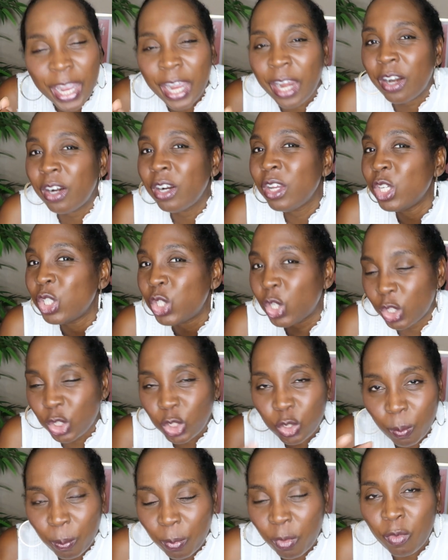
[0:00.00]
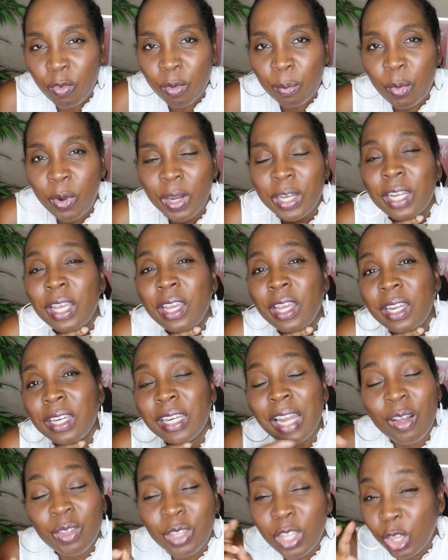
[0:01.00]
hair just to prove a point.
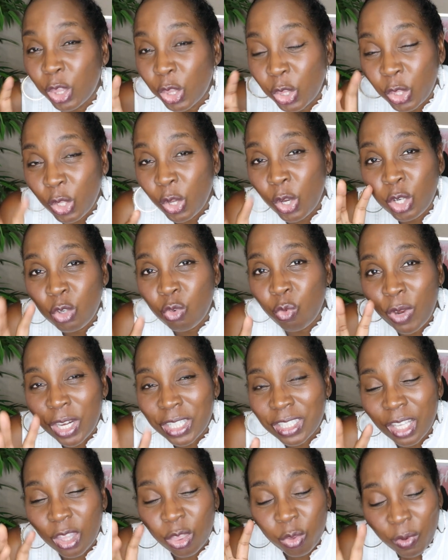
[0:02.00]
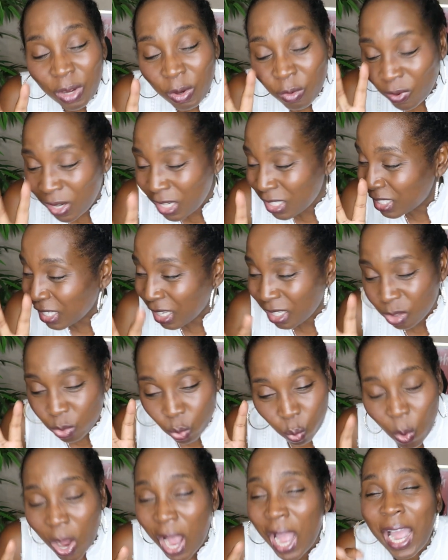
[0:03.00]
Now, the third reason, three
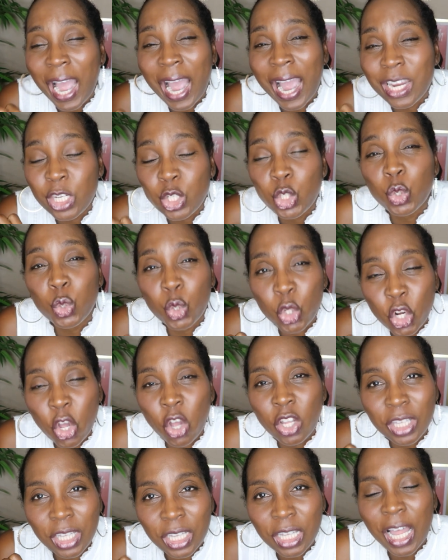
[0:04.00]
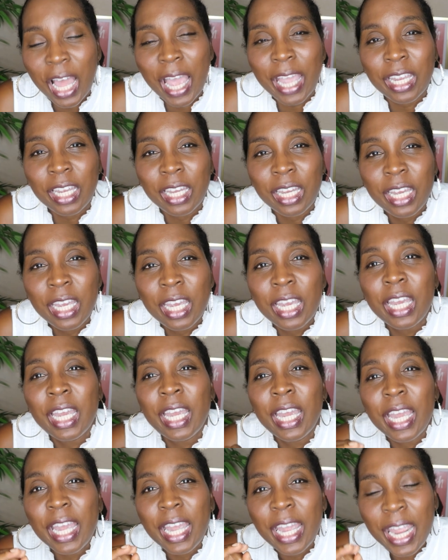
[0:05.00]
reasons why I do not like
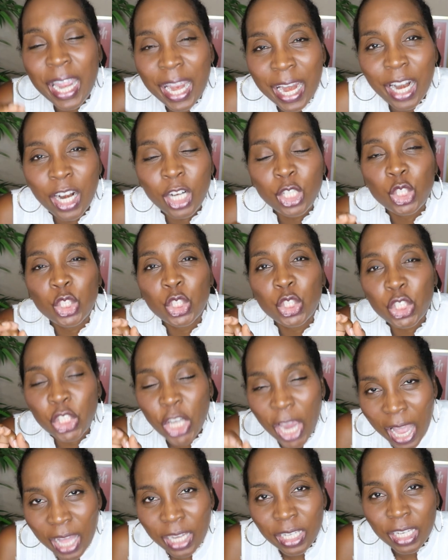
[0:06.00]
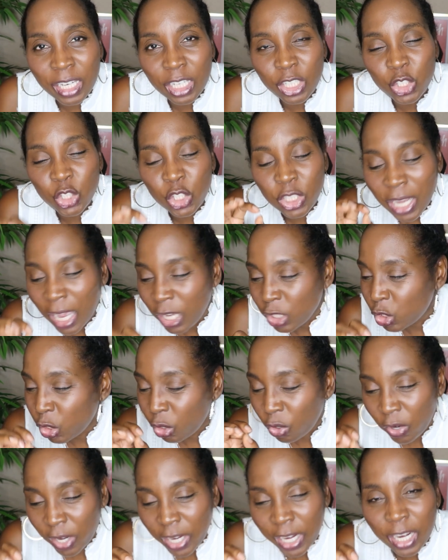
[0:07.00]
hair challenge,
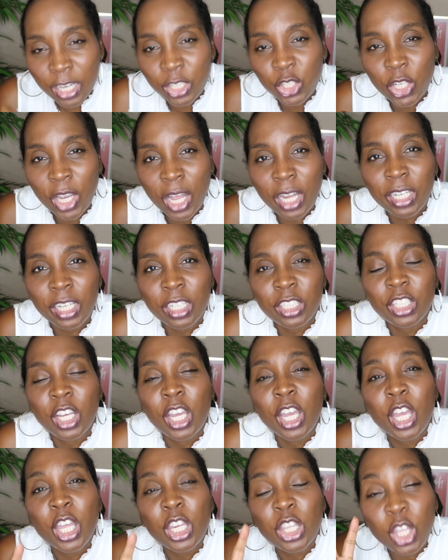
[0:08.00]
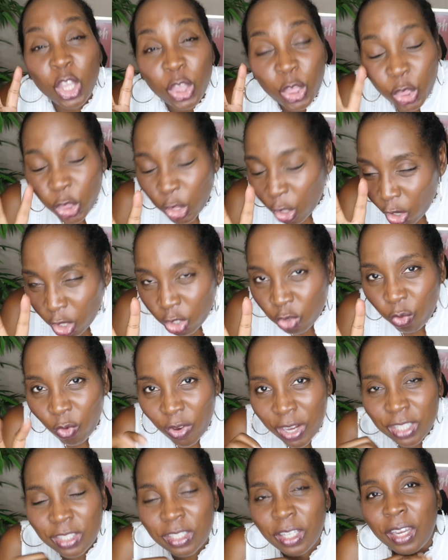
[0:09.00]
natural hair challenge. The third
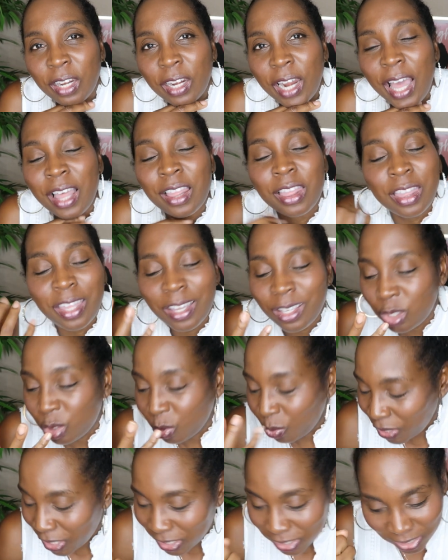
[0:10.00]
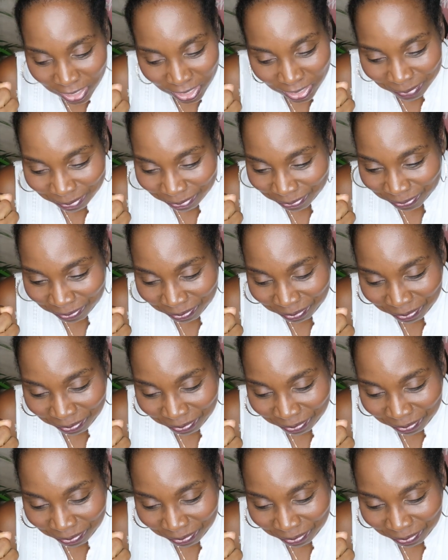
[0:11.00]
reason, and this reason,